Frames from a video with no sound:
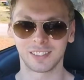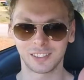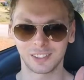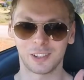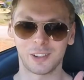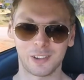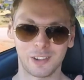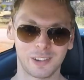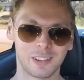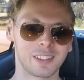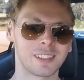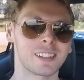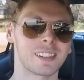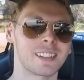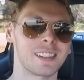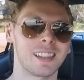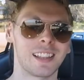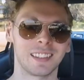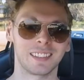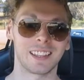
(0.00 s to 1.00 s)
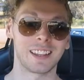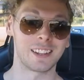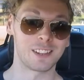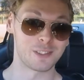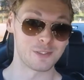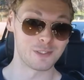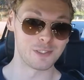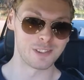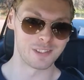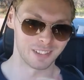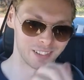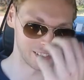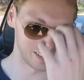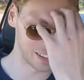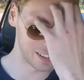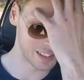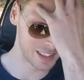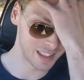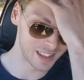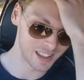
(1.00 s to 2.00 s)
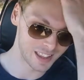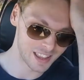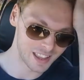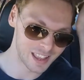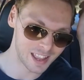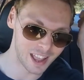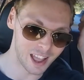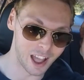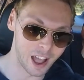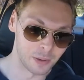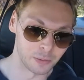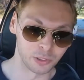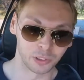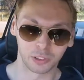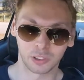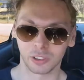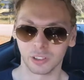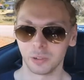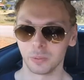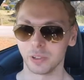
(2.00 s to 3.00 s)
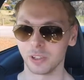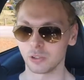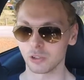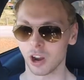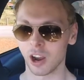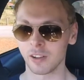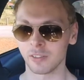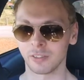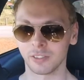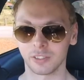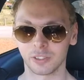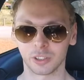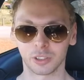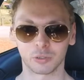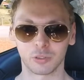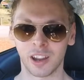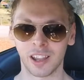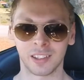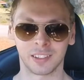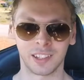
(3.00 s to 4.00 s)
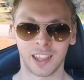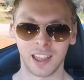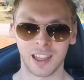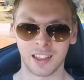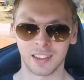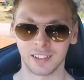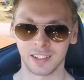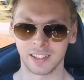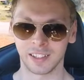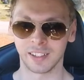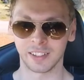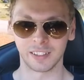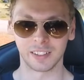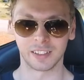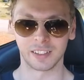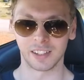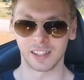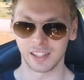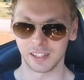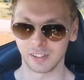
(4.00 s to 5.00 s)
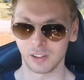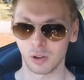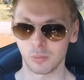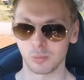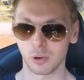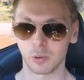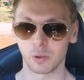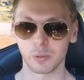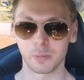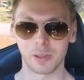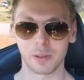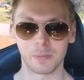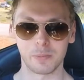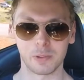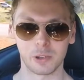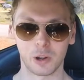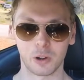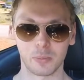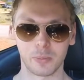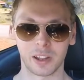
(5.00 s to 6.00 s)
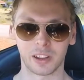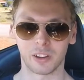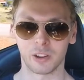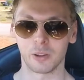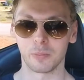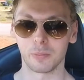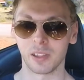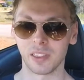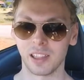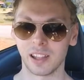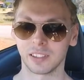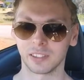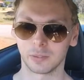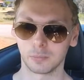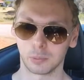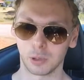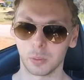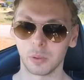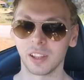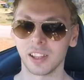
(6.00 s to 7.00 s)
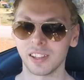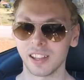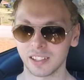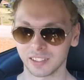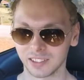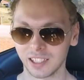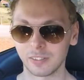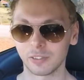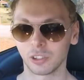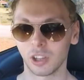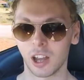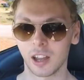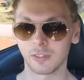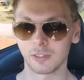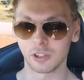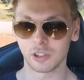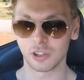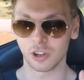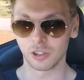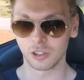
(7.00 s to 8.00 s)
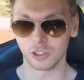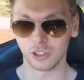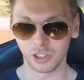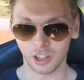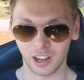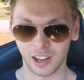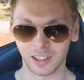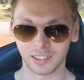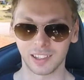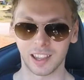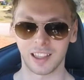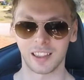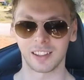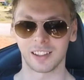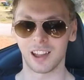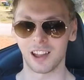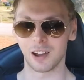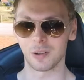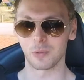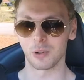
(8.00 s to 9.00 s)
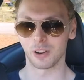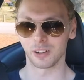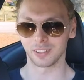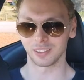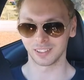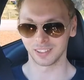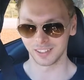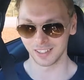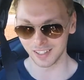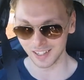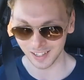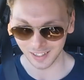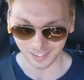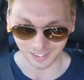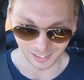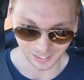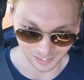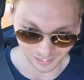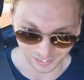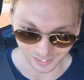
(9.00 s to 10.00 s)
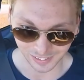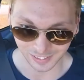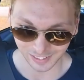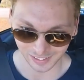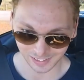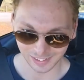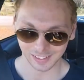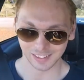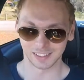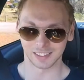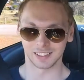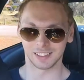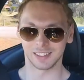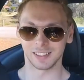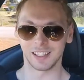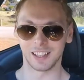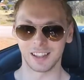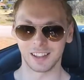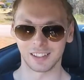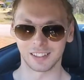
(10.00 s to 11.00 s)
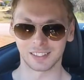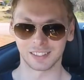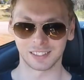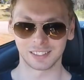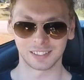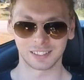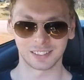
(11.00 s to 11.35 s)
So let's get through them. I'm just going to be driving just around town, and then I'll probably be going back home. But that's enough time to show you guys how the car works. So yeah.